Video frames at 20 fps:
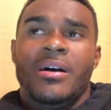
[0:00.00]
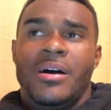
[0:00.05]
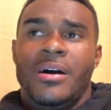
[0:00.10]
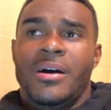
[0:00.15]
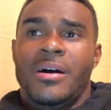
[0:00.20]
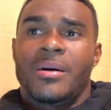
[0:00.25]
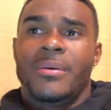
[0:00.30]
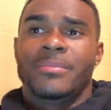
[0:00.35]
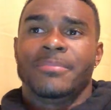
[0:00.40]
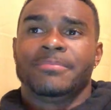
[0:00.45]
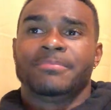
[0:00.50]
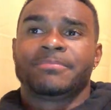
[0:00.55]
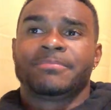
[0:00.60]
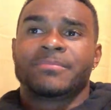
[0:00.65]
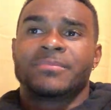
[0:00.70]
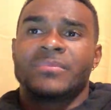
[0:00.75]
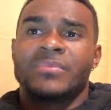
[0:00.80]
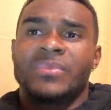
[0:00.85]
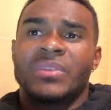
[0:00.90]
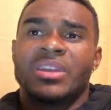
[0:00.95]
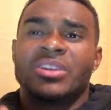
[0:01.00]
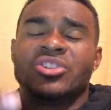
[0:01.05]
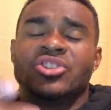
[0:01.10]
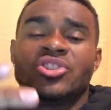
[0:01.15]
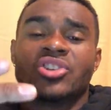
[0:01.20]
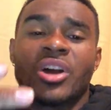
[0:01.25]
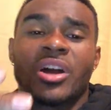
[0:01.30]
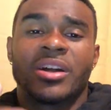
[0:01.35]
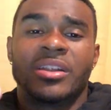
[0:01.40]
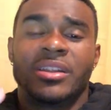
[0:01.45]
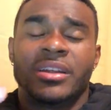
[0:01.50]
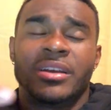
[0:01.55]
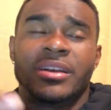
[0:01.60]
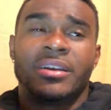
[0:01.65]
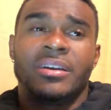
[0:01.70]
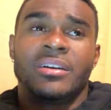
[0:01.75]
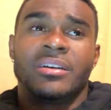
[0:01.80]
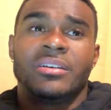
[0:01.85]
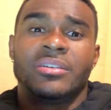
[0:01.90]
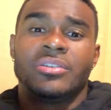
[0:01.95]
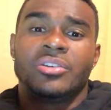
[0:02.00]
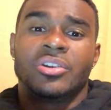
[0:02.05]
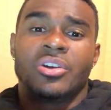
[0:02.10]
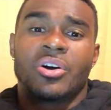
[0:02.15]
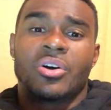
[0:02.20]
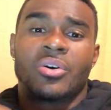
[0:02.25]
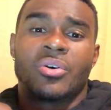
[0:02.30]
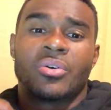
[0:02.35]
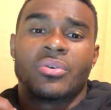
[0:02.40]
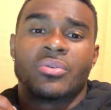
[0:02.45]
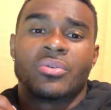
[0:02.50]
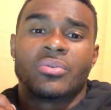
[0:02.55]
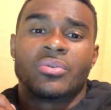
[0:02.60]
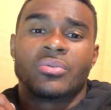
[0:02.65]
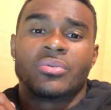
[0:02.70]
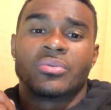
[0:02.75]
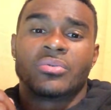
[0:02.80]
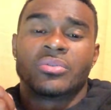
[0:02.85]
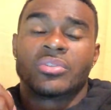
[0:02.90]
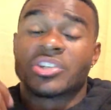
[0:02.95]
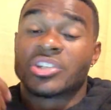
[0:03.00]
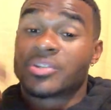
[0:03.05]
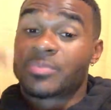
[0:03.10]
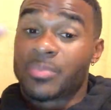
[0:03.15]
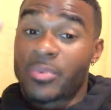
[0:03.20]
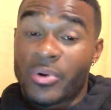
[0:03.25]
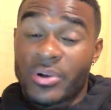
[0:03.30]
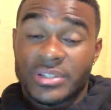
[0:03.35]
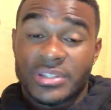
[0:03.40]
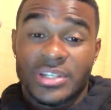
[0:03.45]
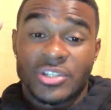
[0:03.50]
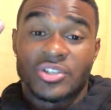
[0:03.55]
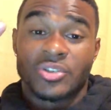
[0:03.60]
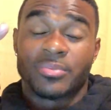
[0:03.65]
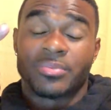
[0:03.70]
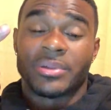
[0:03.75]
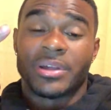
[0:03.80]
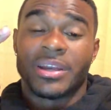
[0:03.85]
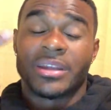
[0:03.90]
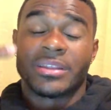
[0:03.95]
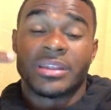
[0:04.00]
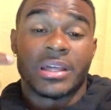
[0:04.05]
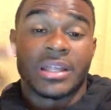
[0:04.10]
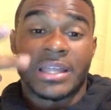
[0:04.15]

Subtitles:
Um, Juggling, the sports that you play, the